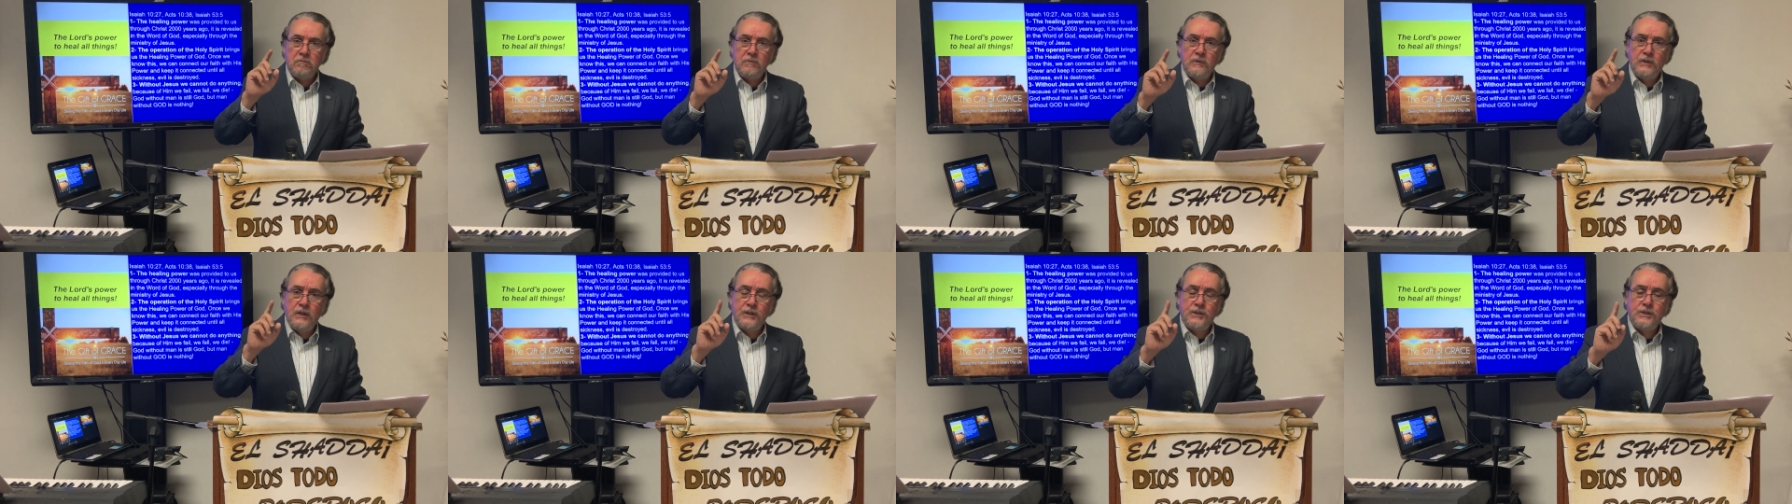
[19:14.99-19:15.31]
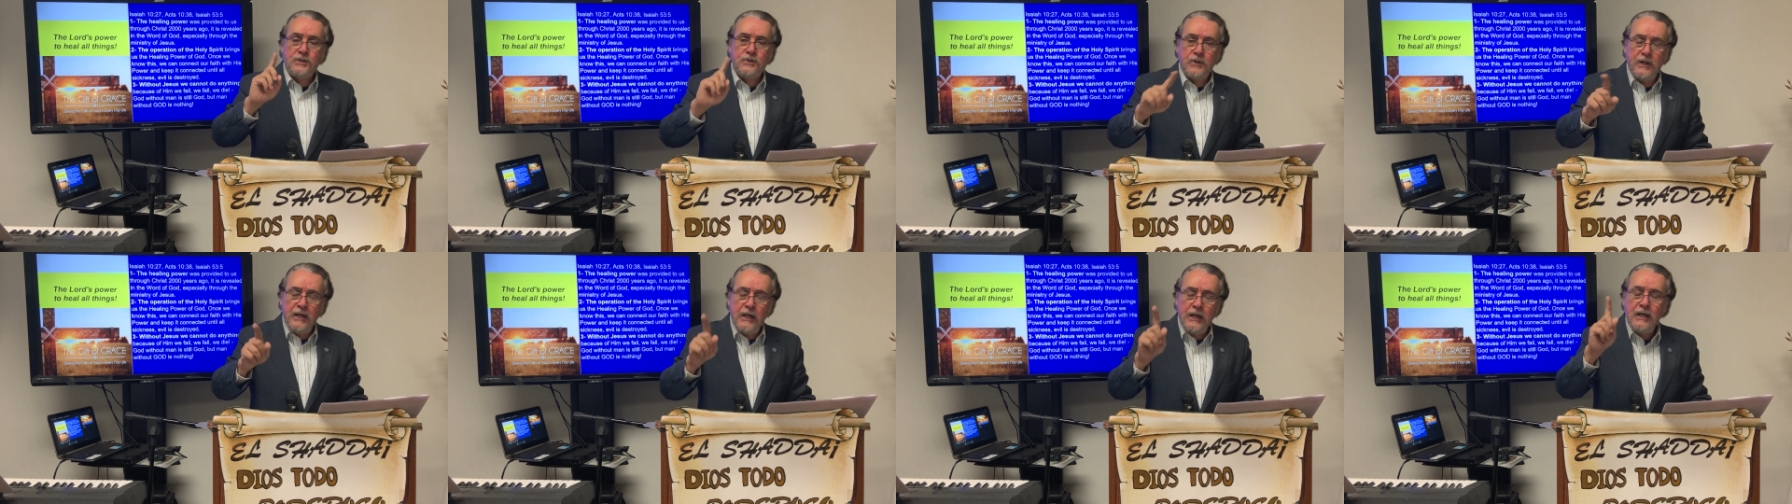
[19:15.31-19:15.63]
the
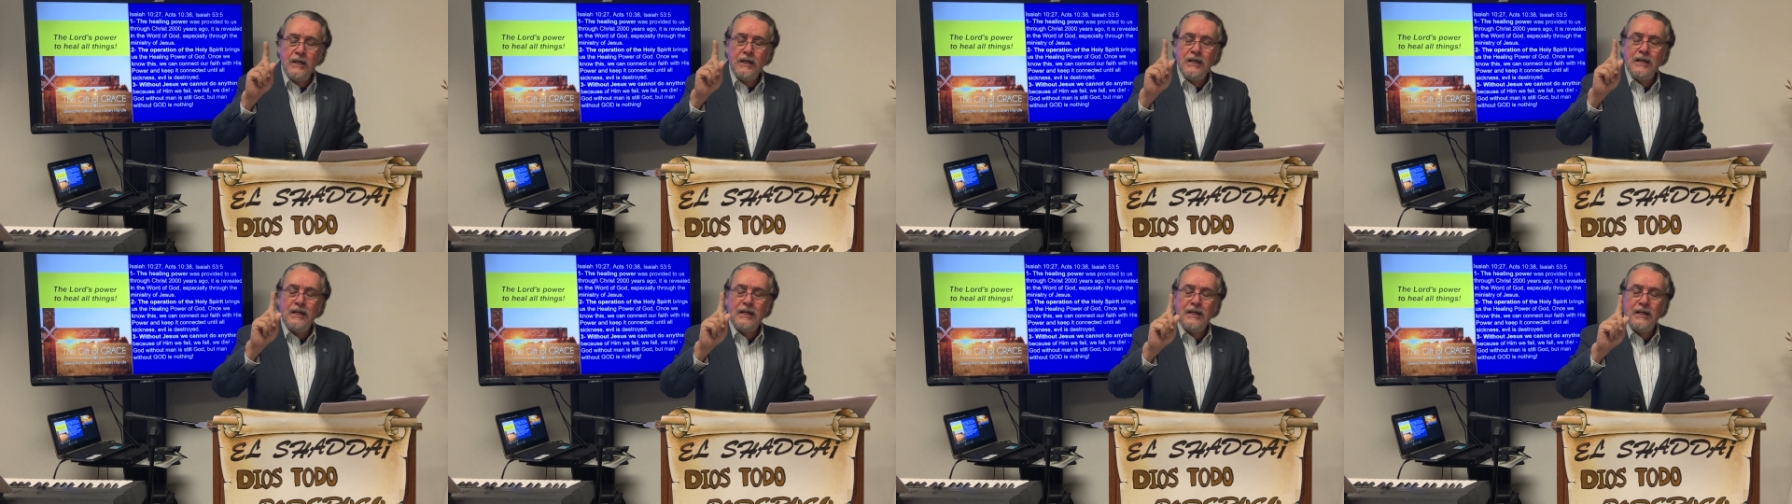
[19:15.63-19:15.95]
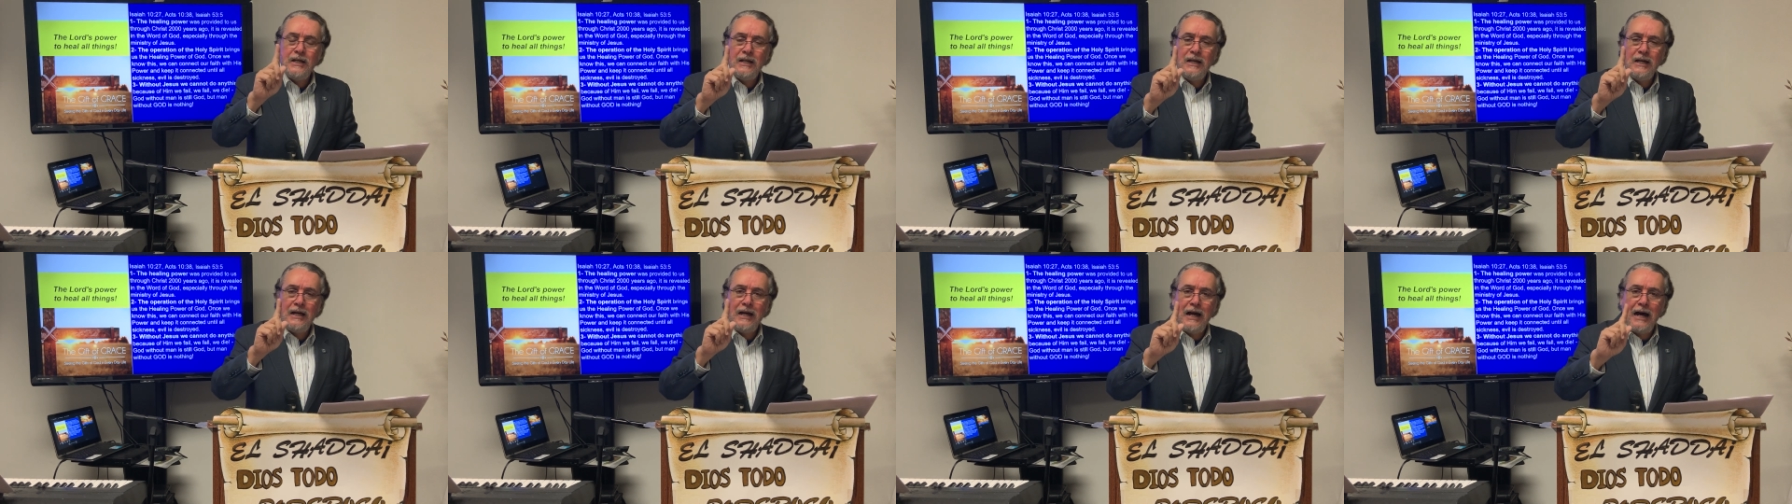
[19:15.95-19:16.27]
tree
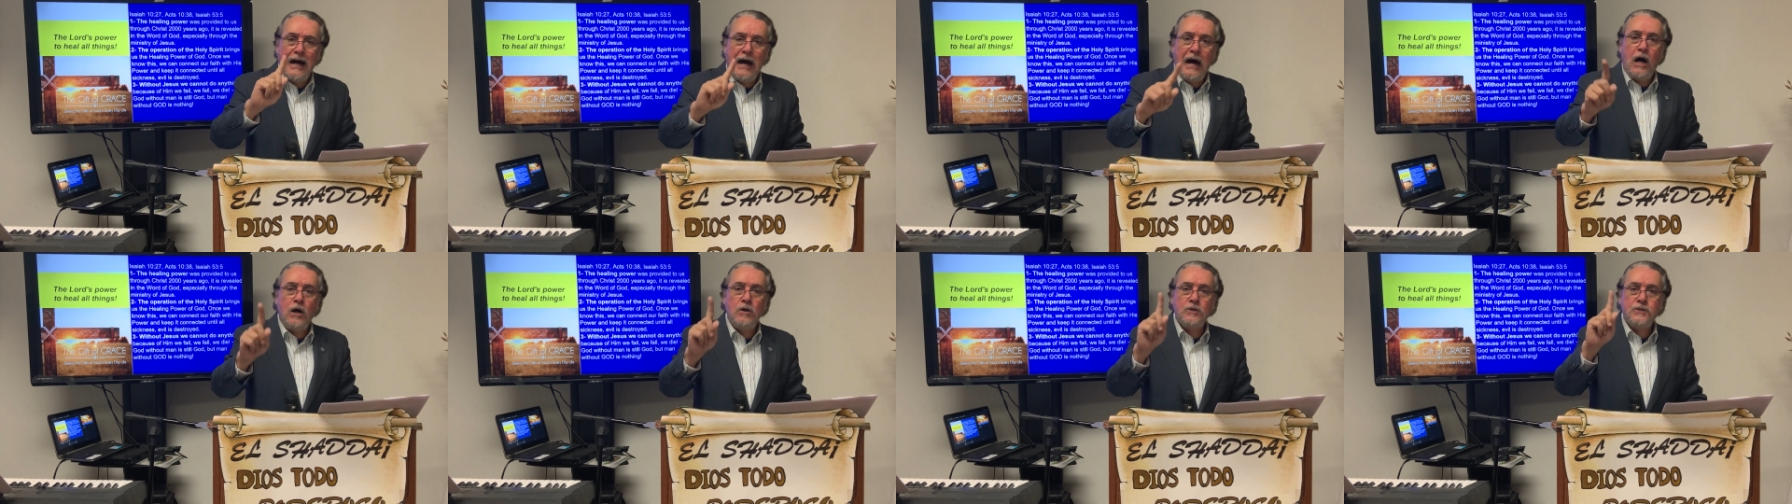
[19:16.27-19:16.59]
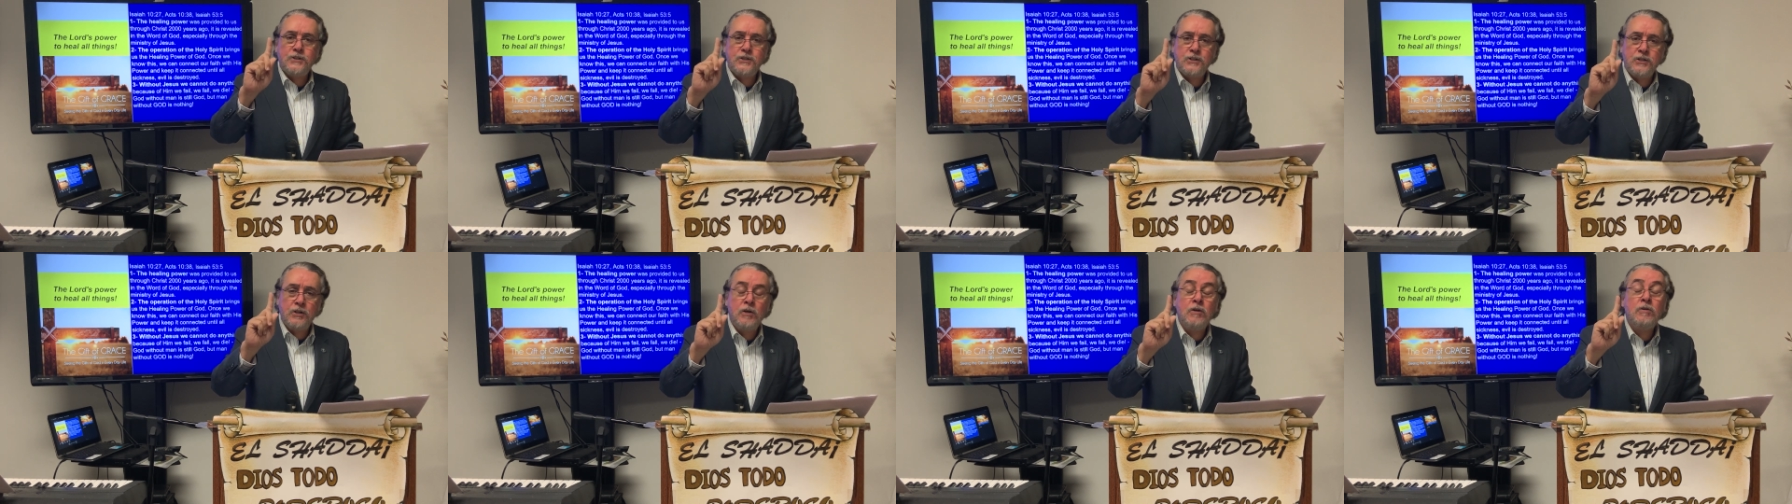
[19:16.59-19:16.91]

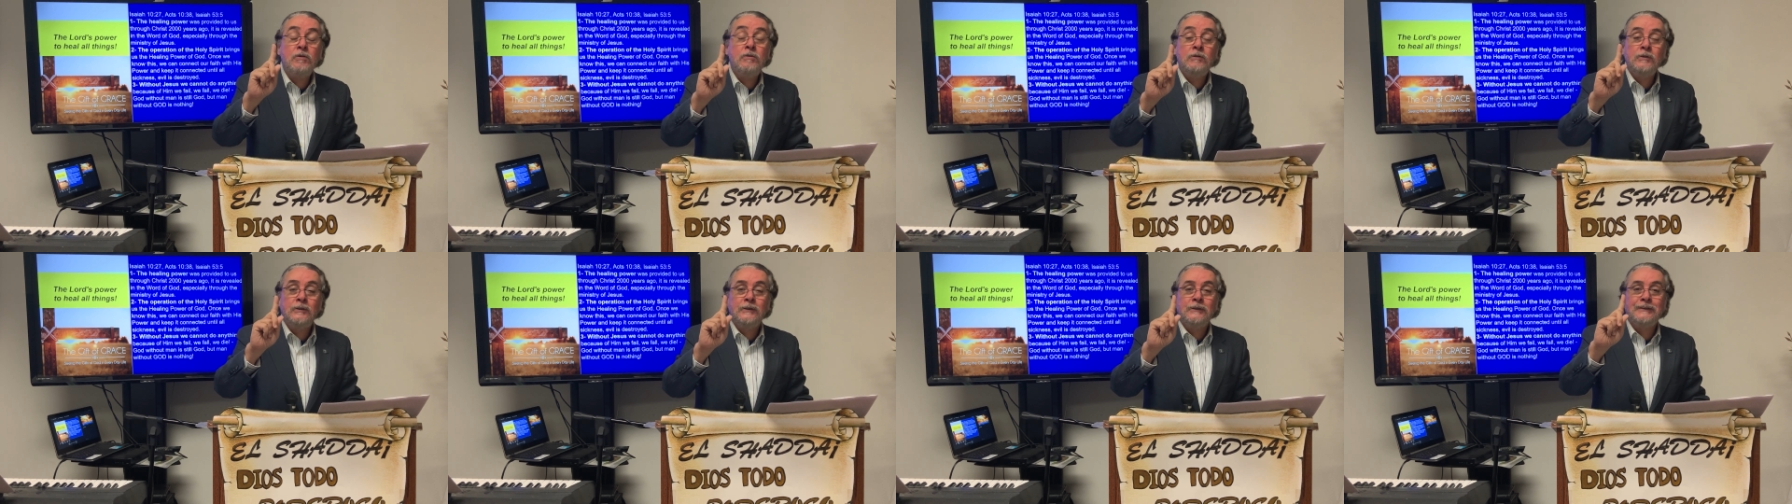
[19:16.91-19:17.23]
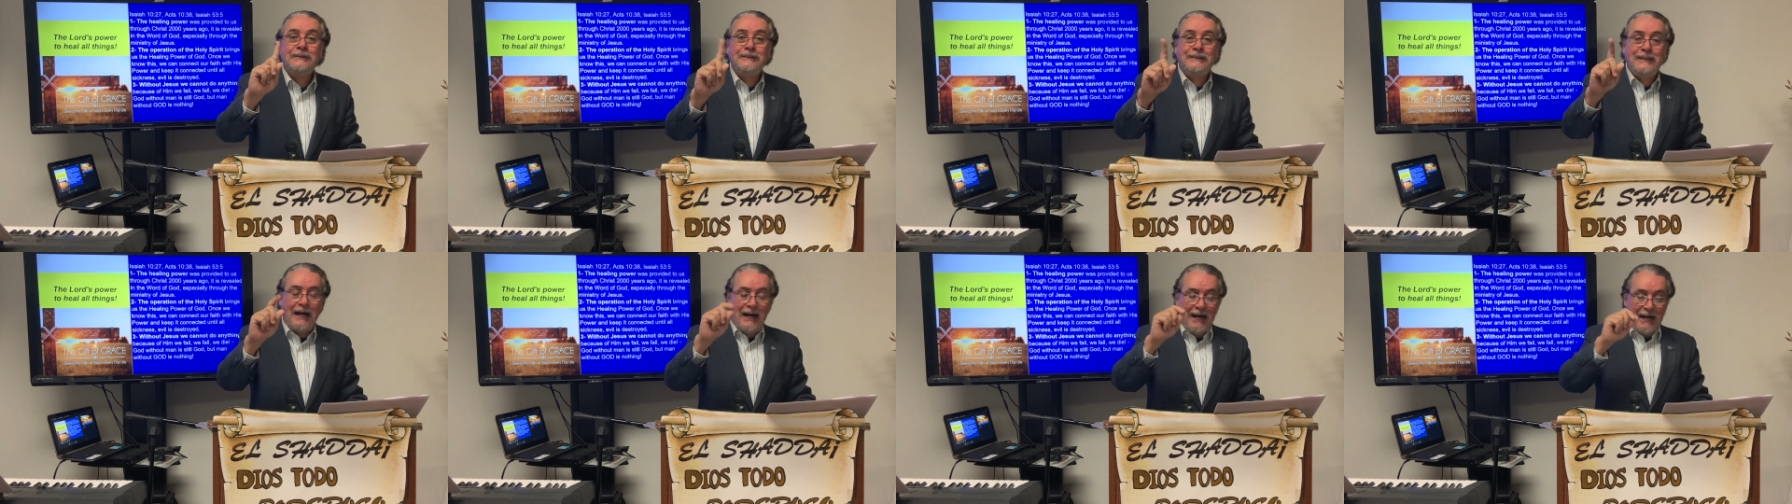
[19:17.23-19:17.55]

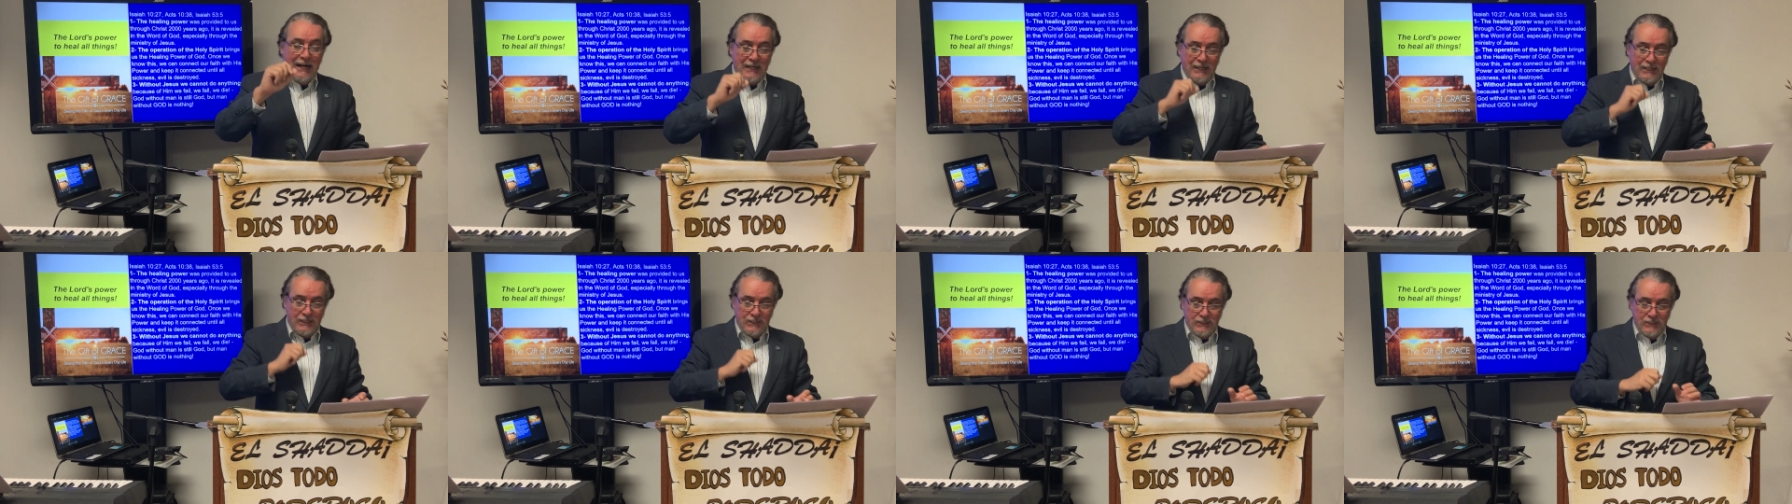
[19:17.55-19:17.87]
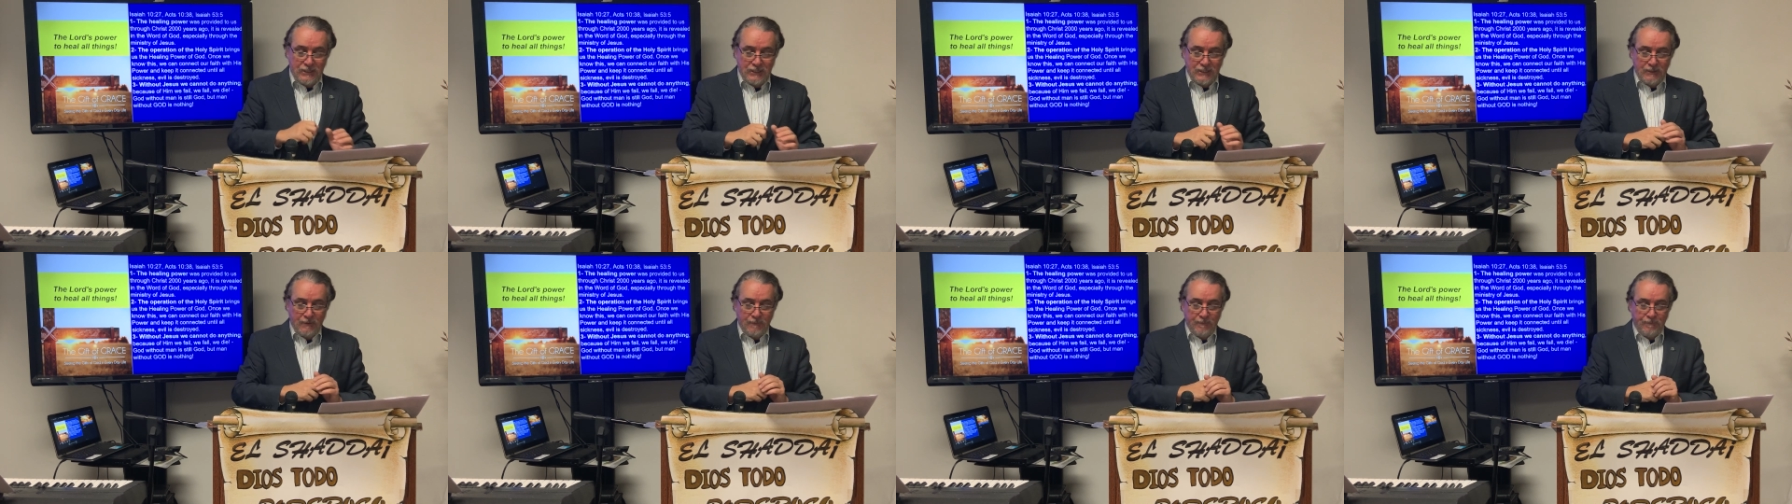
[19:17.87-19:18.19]
also
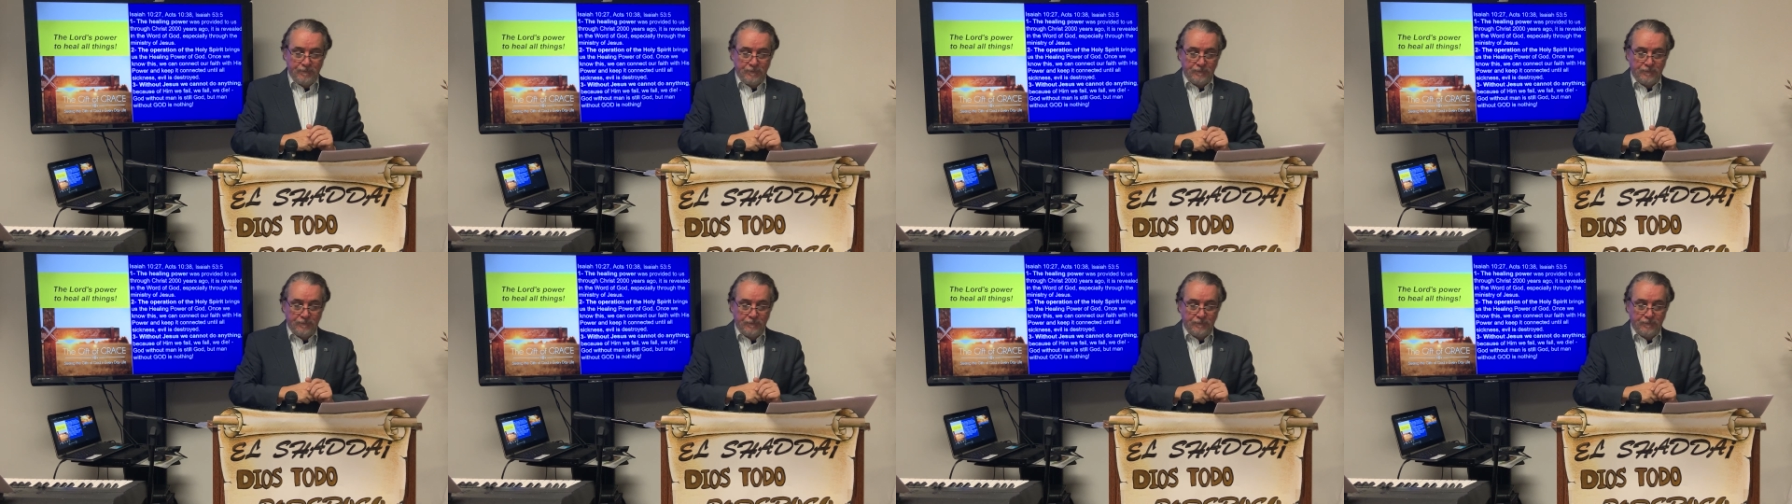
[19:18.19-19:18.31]
dies.